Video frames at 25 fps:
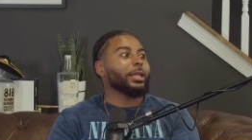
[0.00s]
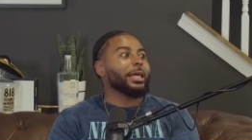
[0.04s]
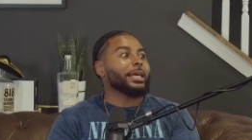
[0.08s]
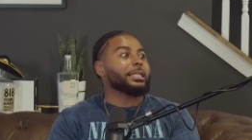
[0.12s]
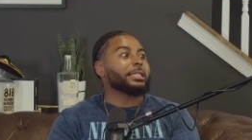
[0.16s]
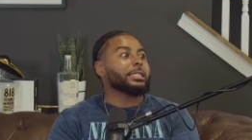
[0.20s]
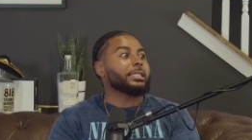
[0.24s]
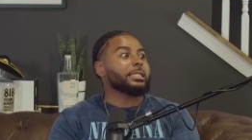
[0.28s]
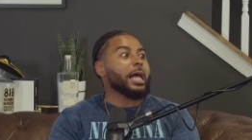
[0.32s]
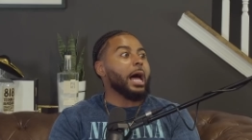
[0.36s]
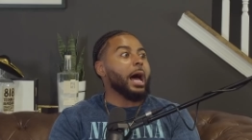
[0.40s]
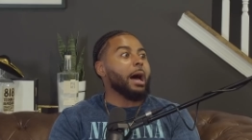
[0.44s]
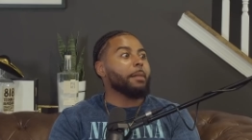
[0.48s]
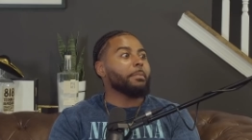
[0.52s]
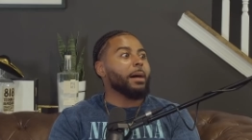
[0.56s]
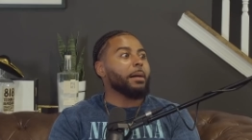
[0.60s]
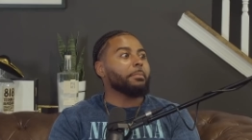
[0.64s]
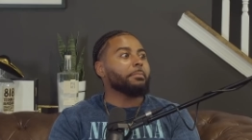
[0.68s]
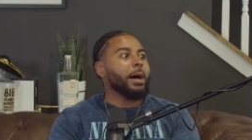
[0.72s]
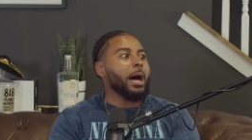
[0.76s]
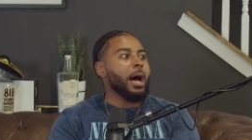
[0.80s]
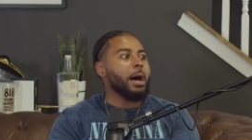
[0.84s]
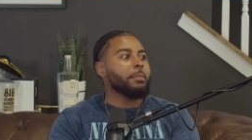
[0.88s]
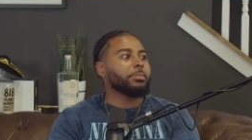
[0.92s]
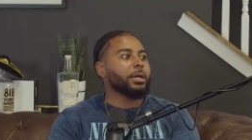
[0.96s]
like, stop, my
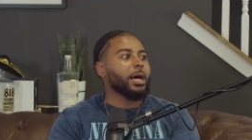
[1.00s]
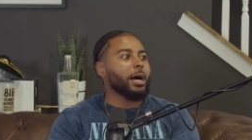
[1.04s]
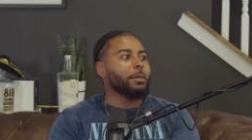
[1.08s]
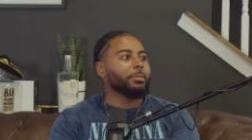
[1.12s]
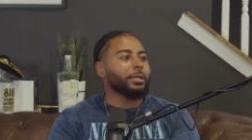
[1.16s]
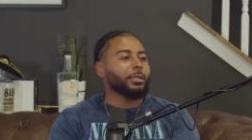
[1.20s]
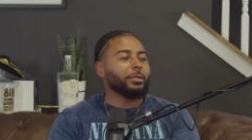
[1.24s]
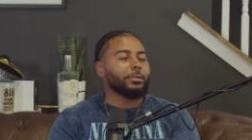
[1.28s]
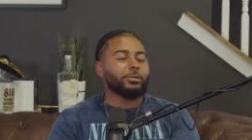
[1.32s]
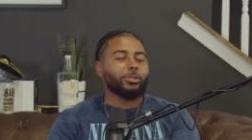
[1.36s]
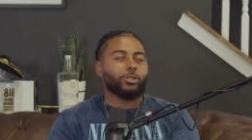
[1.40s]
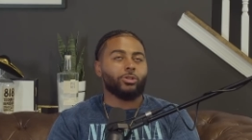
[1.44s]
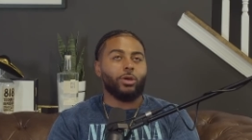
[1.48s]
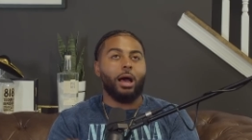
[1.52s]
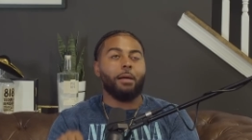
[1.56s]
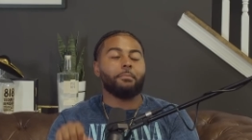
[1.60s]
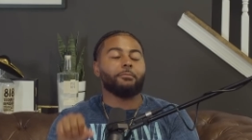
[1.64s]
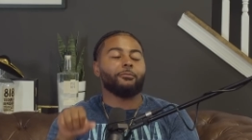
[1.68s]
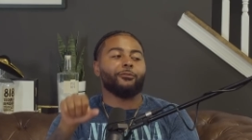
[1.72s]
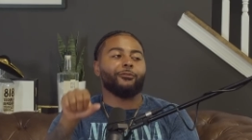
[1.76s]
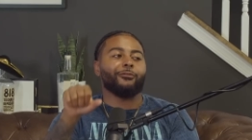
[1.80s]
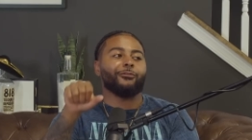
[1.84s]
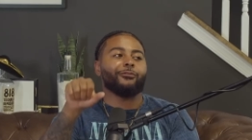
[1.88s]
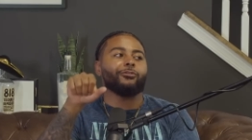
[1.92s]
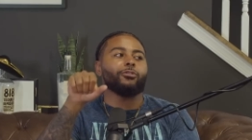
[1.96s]
mom coming. So
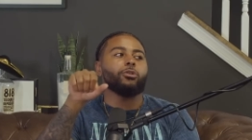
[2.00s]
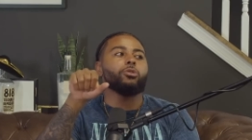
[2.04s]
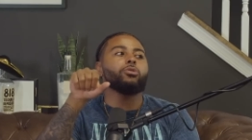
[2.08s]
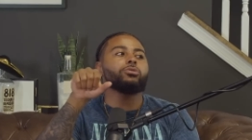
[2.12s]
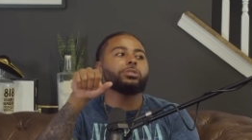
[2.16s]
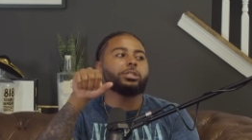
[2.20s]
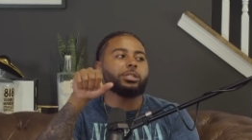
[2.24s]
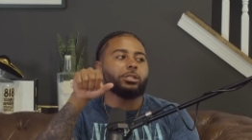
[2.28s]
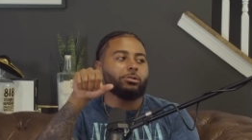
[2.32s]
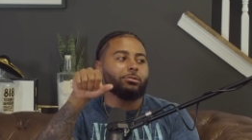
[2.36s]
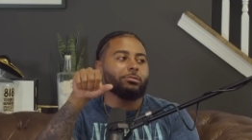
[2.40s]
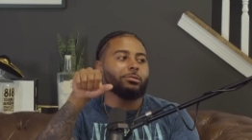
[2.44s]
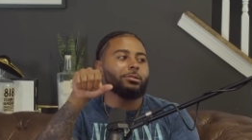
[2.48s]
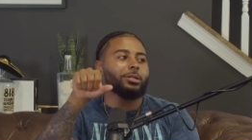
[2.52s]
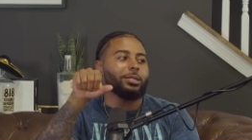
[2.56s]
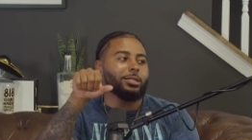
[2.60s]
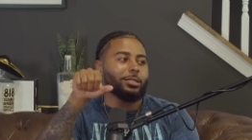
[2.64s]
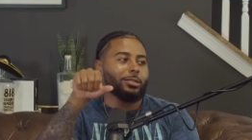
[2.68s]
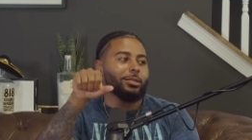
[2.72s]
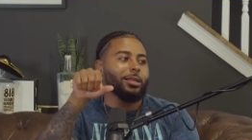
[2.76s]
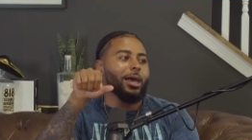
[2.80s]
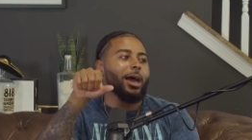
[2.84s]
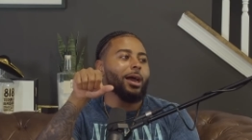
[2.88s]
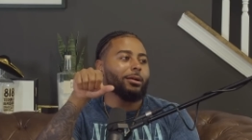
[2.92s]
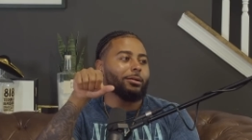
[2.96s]
I'm frozen on
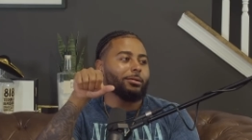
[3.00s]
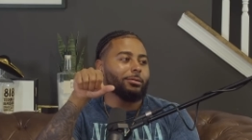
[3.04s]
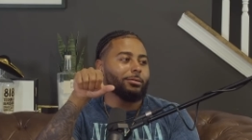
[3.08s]
this ladder.